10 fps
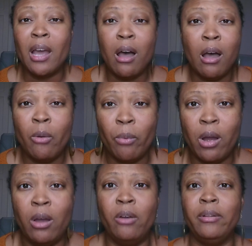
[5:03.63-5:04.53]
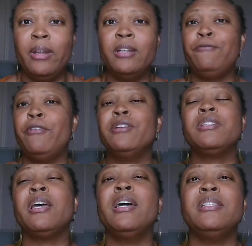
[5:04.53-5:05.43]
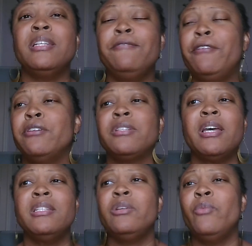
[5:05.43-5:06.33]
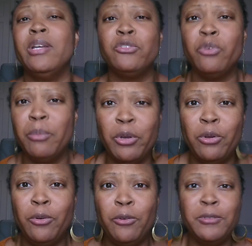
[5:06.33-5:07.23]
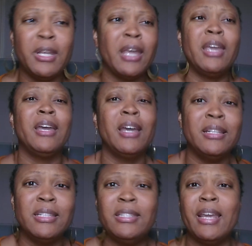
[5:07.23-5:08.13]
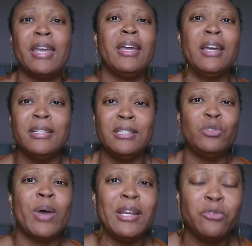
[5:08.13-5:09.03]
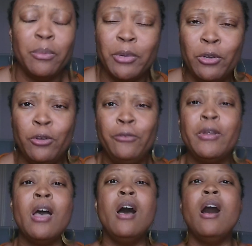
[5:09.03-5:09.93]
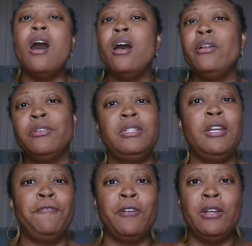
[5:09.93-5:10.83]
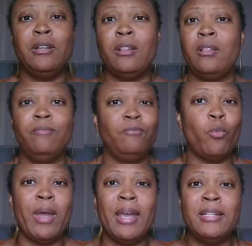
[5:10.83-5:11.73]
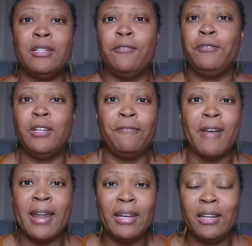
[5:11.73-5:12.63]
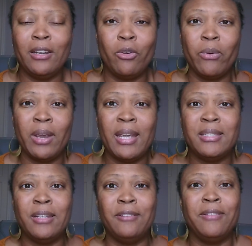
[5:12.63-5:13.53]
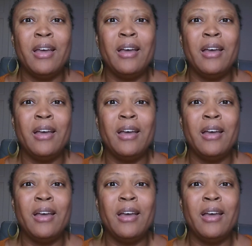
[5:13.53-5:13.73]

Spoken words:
it all wrong. There's first cousin once removed, second cousin twice removed. All those different ways of defining the degrees of